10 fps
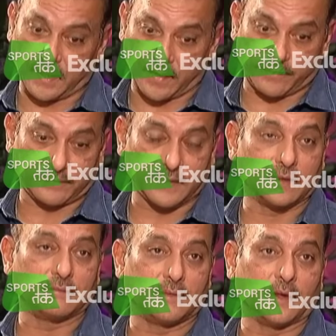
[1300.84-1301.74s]
they have
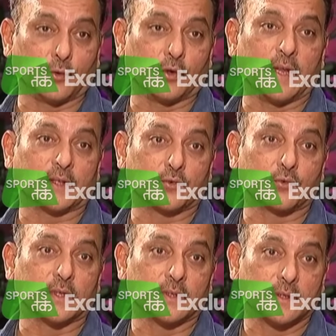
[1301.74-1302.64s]
a good next
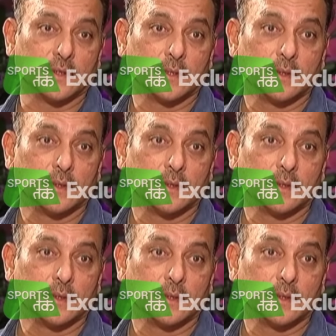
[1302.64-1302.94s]
two years.